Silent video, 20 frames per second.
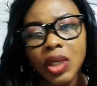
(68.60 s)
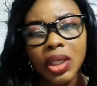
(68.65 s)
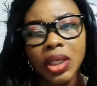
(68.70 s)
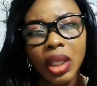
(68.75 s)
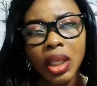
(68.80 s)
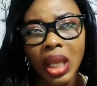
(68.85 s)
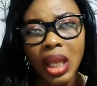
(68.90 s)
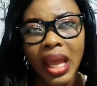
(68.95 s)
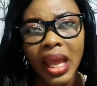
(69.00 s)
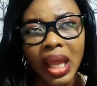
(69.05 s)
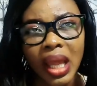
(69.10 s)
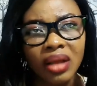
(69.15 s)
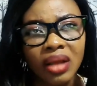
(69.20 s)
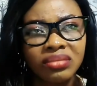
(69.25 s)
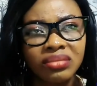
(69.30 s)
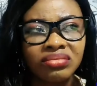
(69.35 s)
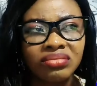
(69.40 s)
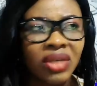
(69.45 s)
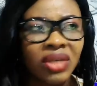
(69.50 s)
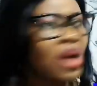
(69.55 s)
Yeah,
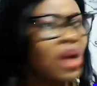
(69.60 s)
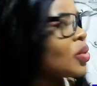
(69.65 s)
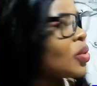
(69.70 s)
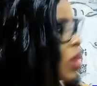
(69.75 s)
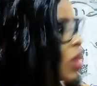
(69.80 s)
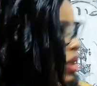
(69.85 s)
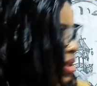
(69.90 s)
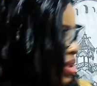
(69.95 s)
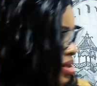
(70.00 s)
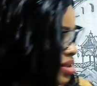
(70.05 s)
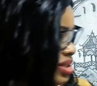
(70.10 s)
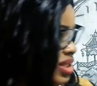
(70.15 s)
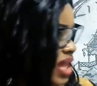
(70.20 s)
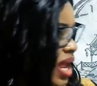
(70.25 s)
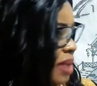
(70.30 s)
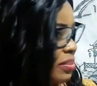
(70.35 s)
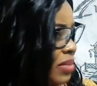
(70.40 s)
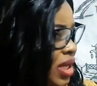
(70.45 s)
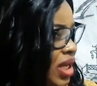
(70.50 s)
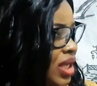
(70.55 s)
what does that
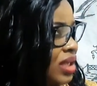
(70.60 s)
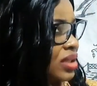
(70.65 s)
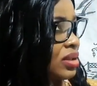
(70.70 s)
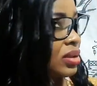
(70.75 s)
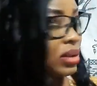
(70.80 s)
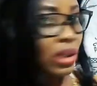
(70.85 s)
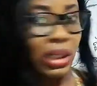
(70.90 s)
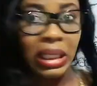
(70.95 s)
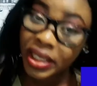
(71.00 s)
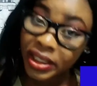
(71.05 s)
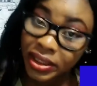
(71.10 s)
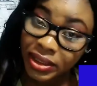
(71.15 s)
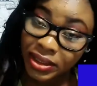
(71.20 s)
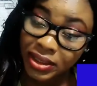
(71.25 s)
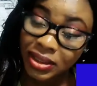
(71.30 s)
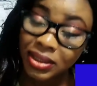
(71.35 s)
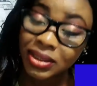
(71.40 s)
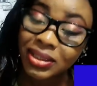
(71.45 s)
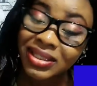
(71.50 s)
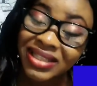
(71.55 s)
mean?
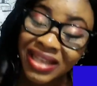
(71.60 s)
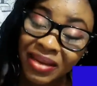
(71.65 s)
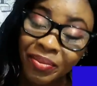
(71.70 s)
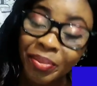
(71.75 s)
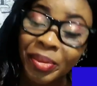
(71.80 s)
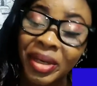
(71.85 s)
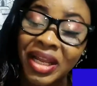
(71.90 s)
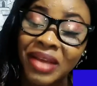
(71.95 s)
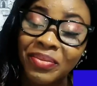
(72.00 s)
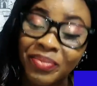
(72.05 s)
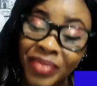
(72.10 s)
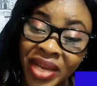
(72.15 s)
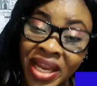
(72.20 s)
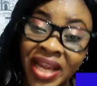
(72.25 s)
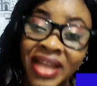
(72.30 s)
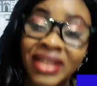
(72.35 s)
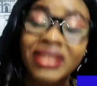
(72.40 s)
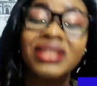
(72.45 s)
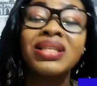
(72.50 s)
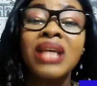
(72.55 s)
Simply
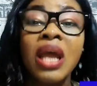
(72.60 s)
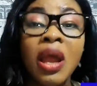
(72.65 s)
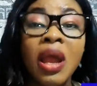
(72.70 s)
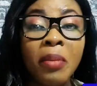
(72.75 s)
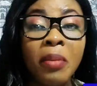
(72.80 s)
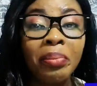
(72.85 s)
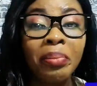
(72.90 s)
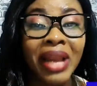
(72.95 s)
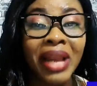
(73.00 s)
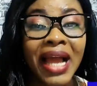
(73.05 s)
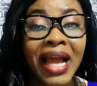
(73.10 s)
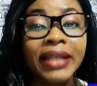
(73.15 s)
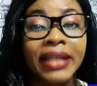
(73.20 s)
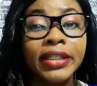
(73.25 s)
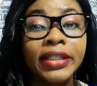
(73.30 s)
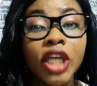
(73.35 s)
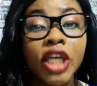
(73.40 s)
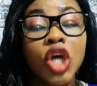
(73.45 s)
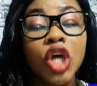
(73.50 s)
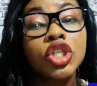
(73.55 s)
means plan
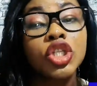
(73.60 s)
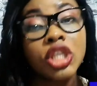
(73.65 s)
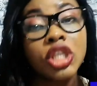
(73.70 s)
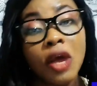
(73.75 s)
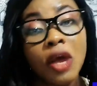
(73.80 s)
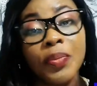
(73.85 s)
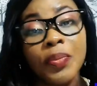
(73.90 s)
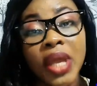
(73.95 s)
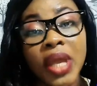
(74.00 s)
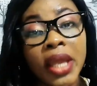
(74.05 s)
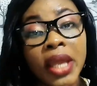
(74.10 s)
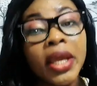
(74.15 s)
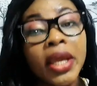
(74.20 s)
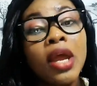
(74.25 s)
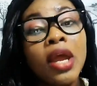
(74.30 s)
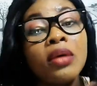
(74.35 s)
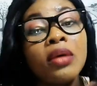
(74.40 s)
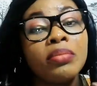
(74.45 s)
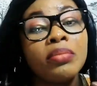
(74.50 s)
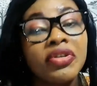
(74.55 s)
your topic
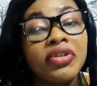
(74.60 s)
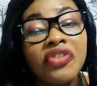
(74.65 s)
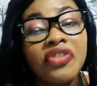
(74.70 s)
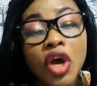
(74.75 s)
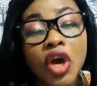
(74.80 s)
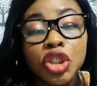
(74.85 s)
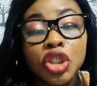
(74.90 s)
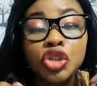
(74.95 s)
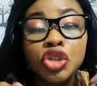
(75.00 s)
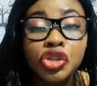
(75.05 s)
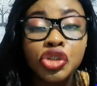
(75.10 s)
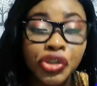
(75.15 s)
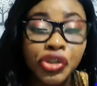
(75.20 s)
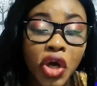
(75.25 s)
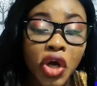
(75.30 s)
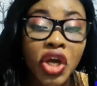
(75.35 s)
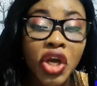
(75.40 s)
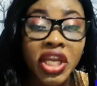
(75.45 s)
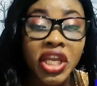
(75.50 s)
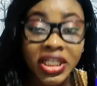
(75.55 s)
before you
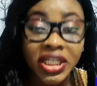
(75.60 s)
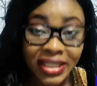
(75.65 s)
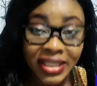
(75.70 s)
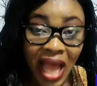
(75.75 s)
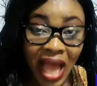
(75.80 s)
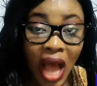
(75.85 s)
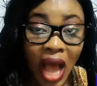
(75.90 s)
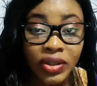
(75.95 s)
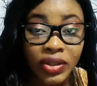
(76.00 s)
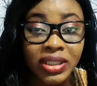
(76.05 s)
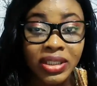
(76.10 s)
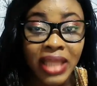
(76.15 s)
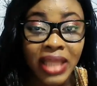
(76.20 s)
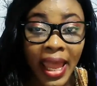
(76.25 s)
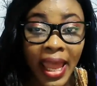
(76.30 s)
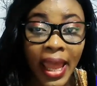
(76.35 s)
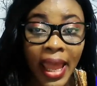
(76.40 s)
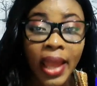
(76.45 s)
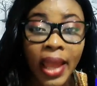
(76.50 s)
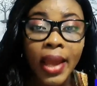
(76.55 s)
throw it out
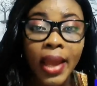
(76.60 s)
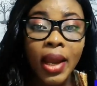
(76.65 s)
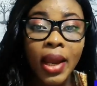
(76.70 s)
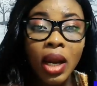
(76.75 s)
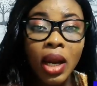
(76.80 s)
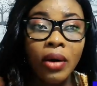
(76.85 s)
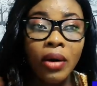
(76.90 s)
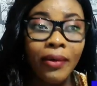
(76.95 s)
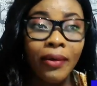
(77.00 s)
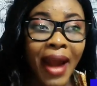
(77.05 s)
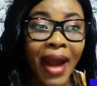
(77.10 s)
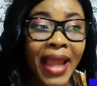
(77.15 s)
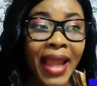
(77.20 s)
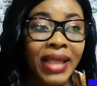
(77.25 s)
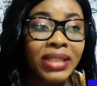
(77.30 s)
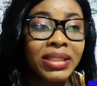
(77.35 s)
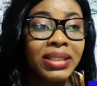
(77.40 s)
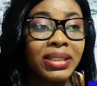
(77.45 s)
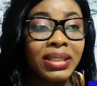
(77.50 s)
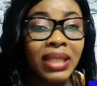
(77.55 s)
there.
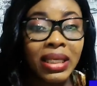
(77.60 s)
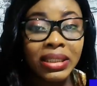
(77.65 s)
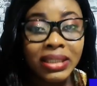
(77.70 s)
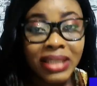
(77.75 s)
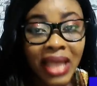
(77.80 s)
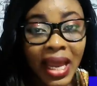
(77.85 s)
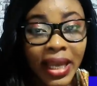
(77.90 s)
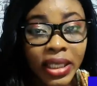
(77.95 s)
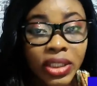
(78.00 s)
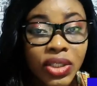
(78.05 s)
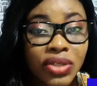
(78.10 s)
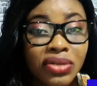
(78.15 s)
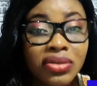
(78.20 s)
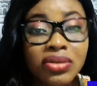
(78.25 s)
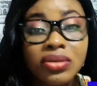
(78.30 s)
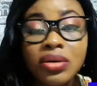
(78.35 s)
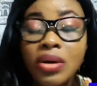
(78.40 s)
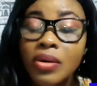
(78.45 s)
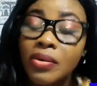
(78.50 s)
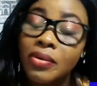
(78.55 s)
Write the
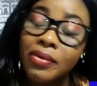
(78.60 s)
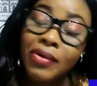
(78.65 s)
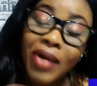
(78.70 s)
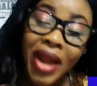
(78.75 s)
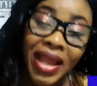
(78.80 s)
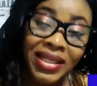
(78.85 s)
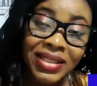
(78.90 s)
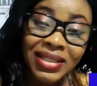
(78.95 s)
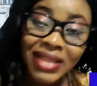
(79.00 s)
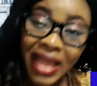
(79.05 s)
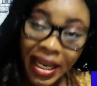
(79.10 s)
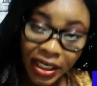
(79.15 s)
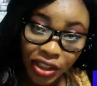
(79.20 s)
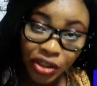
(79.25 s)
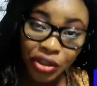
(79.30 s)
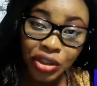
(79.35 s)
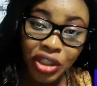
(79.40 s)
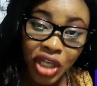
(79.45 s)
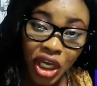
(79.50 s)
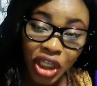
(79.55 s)
title, write the
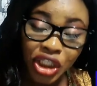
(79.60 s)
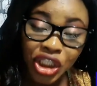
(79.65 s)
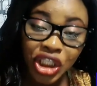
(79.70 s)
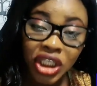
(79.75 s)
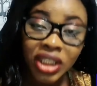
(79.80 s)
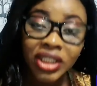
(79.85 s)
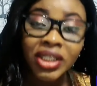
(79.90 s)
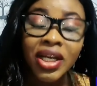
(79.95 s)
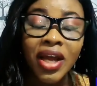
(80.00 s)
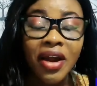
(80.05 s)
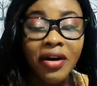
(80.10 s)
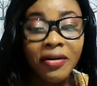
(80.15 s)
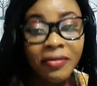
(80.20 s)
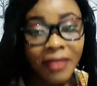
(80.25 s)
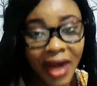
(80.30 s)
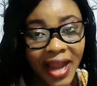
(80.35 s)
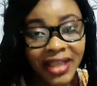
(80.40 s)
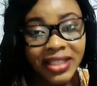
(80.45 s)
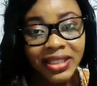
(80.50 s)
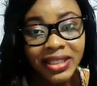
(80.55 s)
introduction,
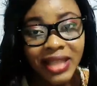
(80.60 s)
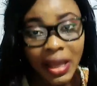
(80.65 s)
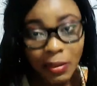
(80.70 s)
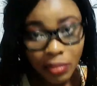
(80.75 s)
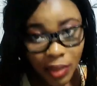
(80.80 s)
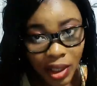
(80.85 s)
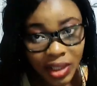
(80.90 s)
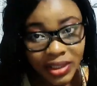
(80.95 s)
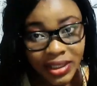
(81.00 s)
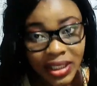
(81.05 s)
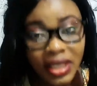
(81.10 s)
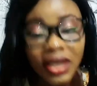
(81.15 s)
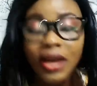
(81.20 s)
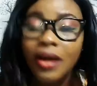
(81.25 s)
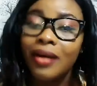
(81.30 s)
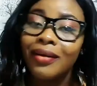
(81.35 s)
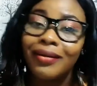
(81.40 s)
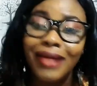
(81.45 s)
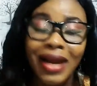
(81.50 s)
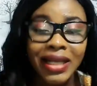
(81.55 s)
write the body,
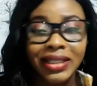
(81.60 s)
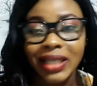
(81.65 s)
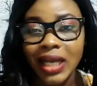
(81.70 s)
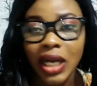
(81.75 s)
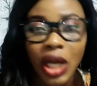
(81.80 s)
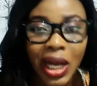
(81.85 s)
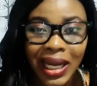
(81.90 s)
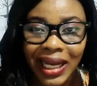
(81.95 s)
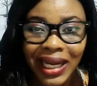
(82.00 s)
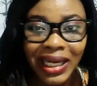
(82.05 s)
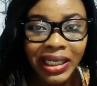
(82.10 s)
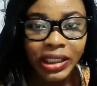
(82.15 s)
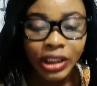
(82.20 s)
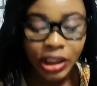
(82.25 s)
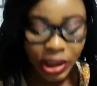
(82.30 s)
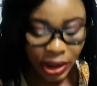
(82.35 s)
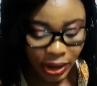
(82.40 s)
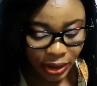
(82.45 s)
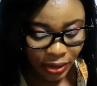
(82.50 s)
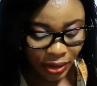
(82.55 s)
write the
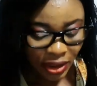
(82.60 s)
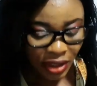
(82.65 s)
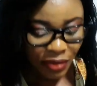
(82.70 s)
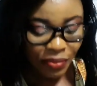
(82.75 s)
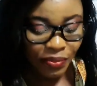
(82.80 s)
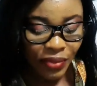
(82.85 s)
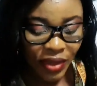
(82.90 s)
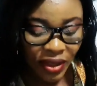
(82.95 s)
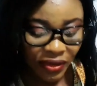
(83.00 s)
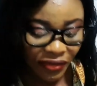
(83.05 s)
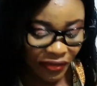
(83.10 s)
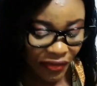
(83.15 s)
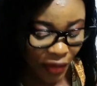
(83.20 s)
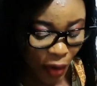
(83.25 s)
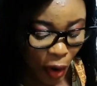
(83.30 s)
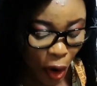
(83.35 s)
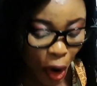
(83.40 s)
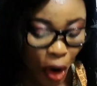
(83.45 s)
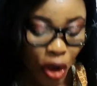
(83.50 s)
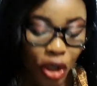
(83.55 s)
conclusion
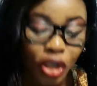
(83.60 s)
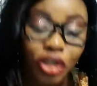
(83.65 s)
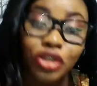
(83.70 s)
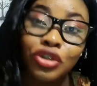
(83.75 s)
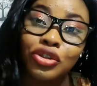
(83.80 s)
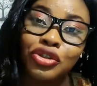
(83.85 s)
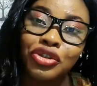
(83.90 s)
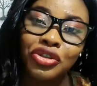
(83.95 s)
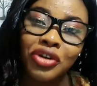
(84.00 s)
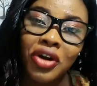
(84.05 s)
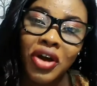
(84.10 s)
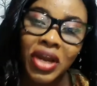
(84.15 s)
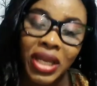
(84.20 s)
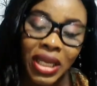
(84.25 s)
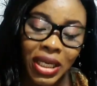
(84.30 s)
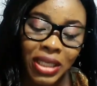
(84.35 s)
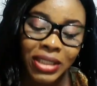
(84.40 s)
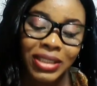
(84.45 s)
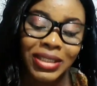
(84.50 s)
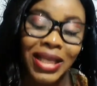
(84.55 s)
before you throw
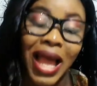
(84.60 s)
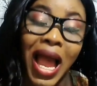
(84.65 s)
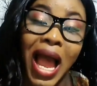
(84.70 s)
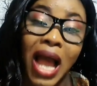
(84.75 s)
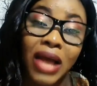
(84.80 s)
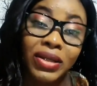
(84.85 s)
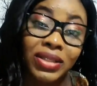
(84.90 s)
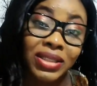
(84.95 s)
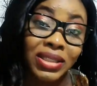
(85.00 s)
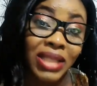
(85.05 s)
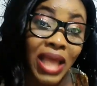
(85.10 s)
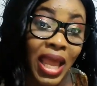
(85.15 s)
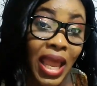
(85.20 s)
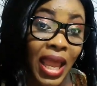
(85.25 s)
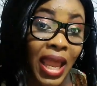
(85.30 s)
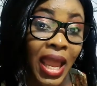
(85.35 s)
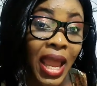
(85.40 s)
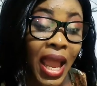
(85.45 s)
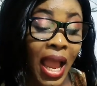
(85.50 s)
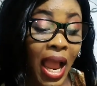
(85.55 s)
it out there.
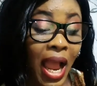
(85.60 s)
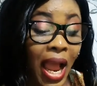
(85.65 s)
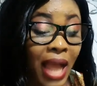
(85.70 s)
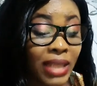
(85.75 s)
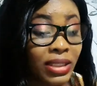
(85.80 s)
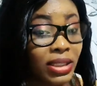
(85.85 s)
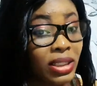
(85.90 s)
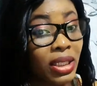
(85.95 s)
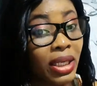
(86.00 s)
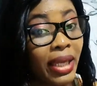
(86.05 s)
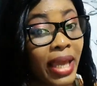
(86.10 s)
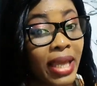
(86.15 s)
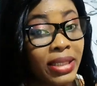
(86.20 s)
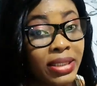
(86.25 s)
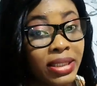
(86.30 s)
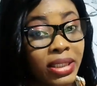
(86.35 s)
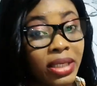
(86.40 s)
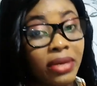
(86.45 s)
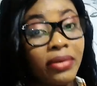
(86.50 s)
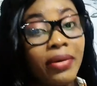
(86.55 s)
As you can
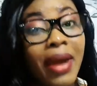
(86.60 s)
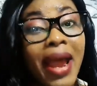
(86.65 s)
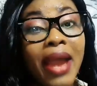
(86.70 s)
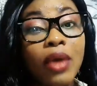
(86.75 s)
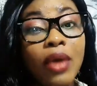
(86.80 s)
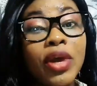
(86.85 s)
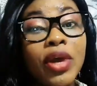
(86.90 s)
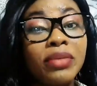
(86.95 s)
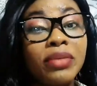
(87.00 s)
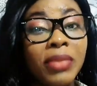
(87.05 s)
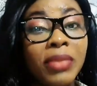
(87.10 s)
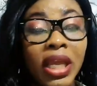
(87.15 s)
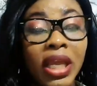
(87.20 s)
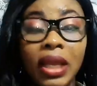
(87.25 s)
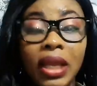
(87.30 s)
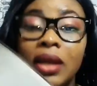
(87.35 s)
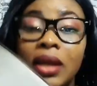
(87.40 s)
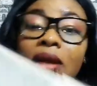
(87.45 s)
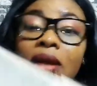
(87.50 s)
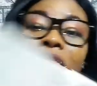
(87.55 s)
see right with
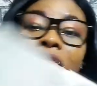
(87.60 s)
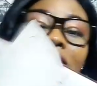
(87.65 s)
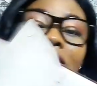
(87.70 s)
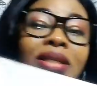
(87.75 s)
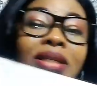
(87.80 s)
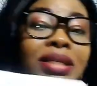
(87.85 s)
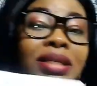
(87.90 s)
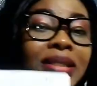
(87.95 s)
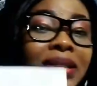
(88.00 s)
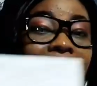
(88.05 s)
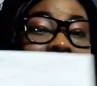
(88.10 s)
me, this